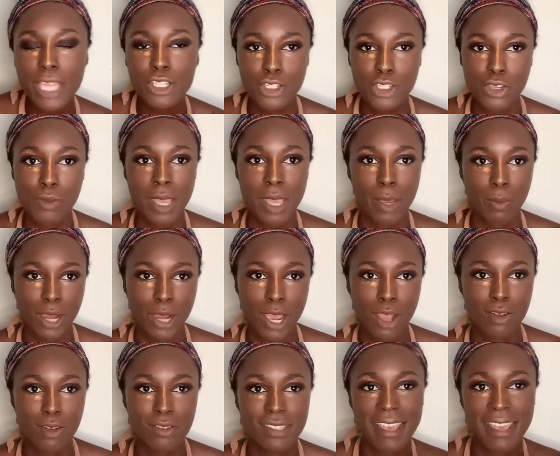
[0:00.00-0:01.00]
do my
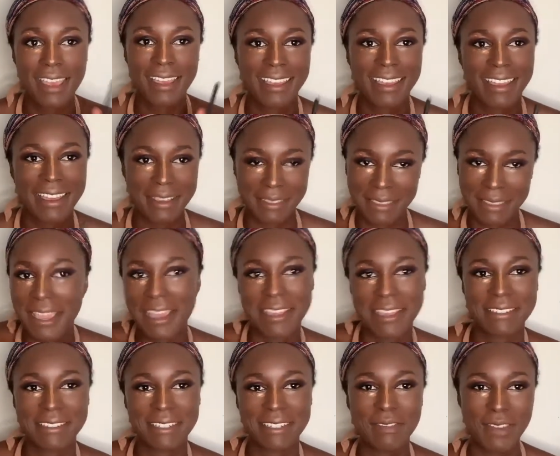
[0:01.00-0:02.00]
brows at the
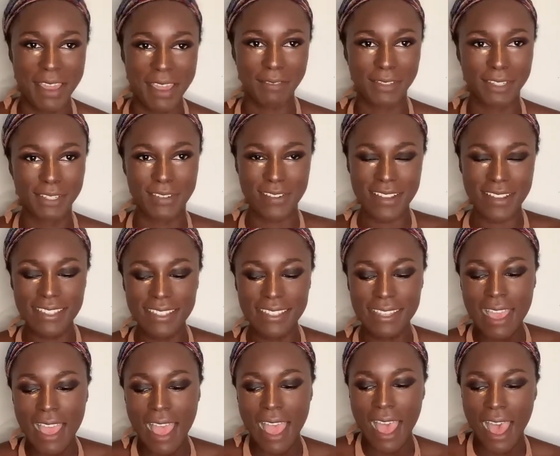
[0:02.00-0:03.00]
end, if you haven't noticed.
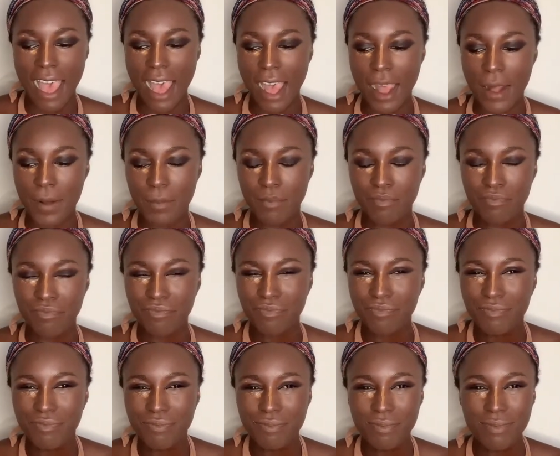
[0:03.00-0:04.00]

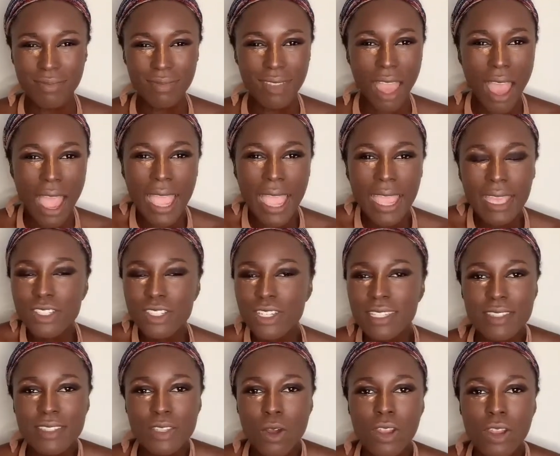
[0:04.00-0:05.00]
I
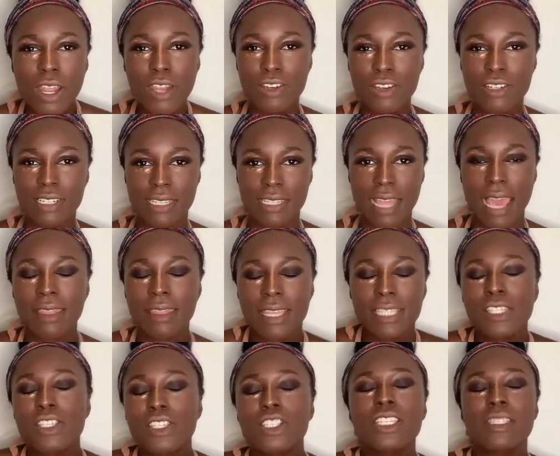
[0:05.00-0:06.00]
just don't understand. This
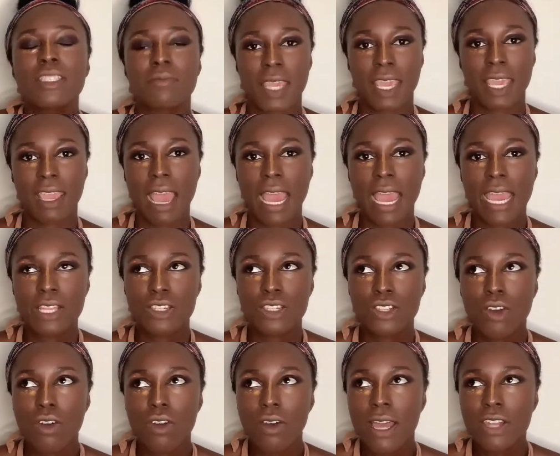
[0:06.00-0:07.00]
is just me. I
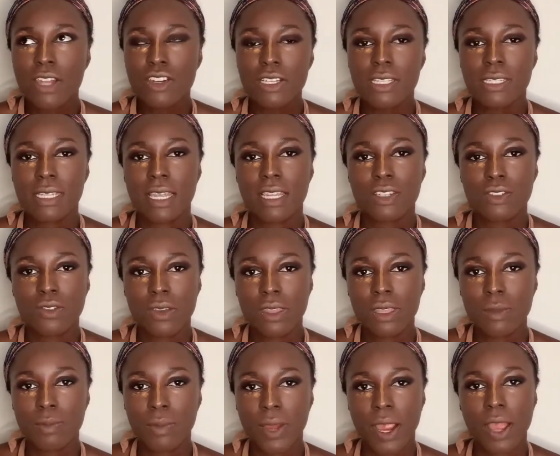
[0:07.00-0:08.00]
don't understand doing the
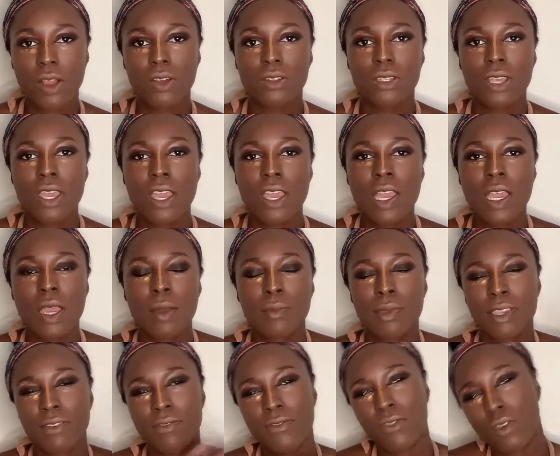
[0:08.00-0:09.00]
brows
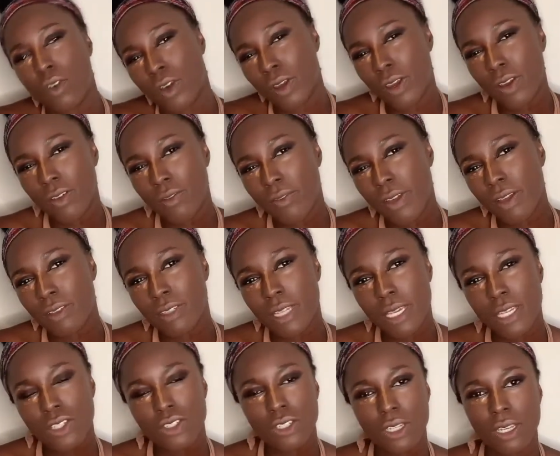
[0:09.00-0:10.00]
before your
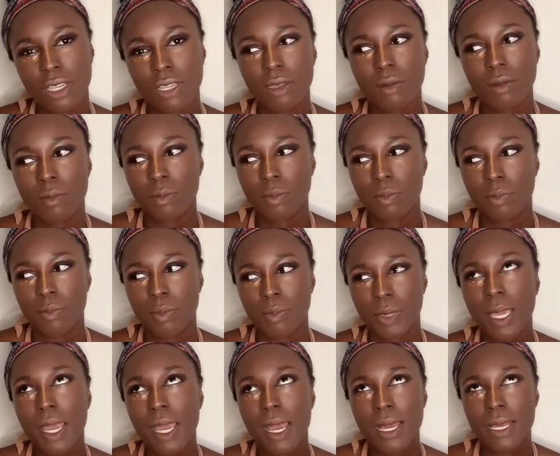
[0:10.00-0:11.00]
foundation,
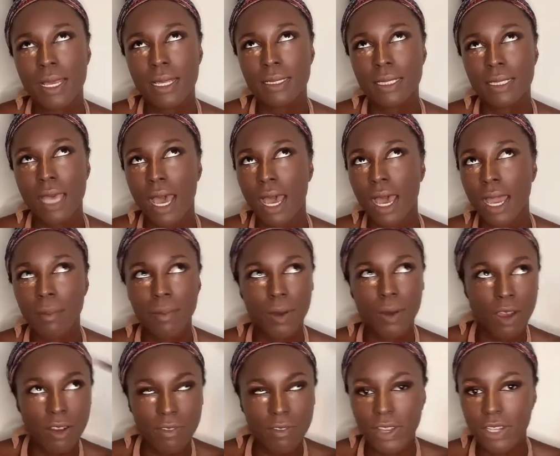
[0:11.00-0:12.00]
because I
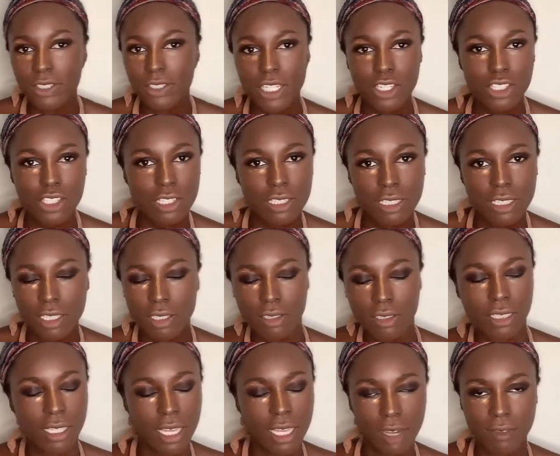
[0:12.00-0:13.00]
put foundation
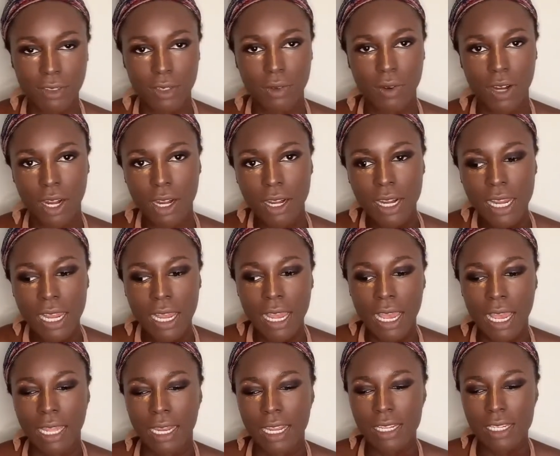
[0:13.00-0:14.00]
literally everywhere
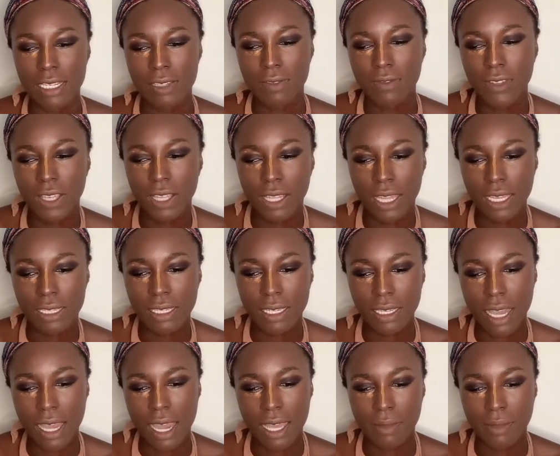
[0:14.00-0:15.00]
and I just feel like it
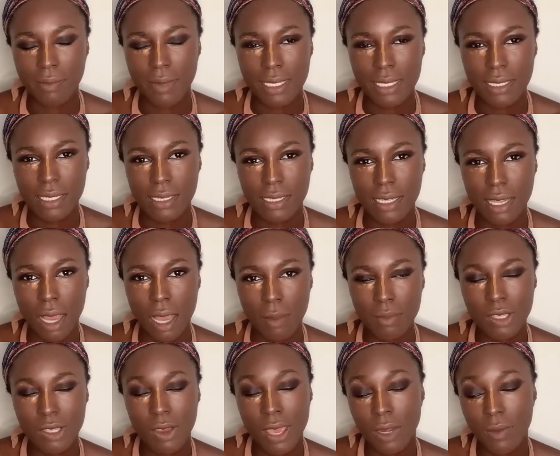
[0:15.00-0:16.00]
kind of messes it up.
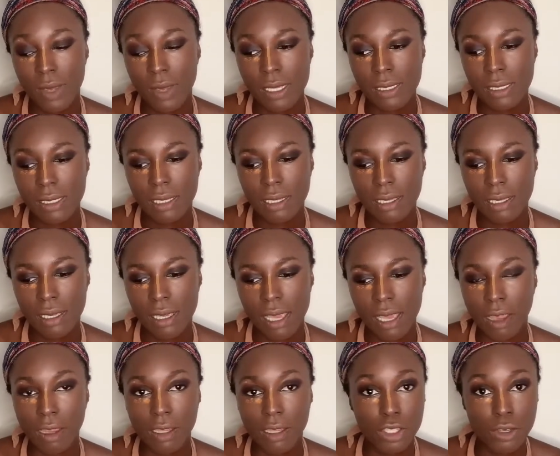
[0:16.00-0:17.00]
So anyways,
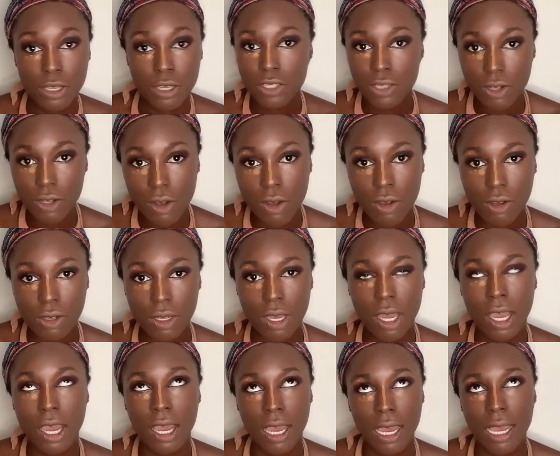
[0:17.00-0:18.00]
to each their own.
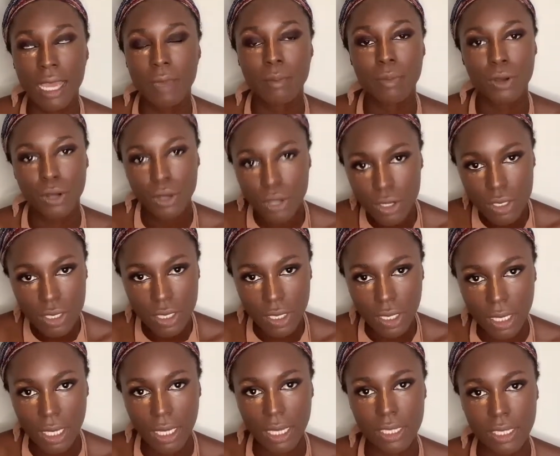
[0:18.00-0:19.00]
I
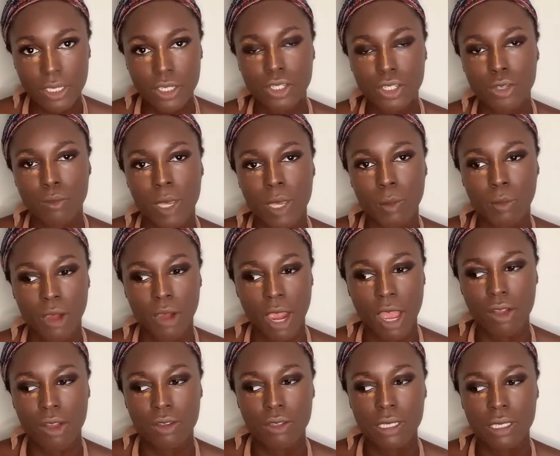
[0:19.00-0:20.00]
personally like to do my
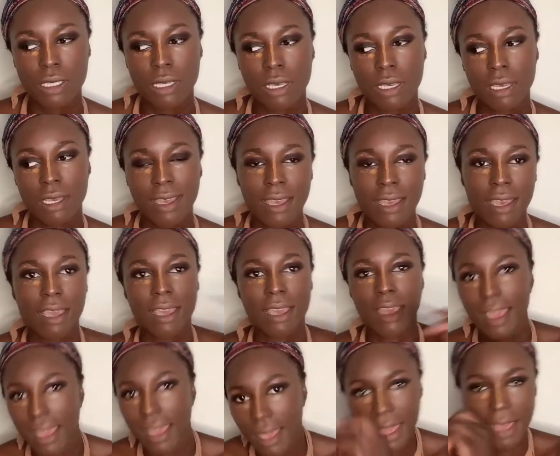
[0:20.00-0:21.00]
brows
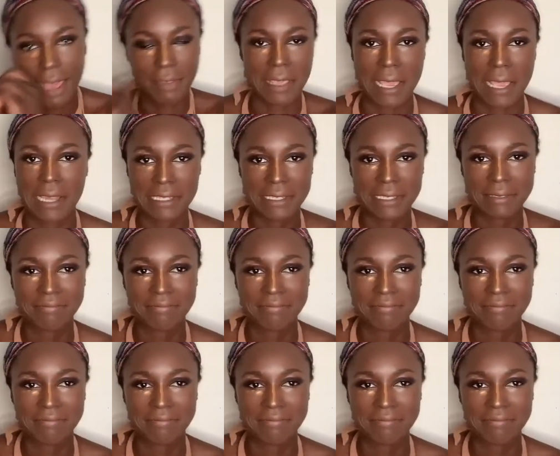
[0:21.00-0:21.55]
at the end.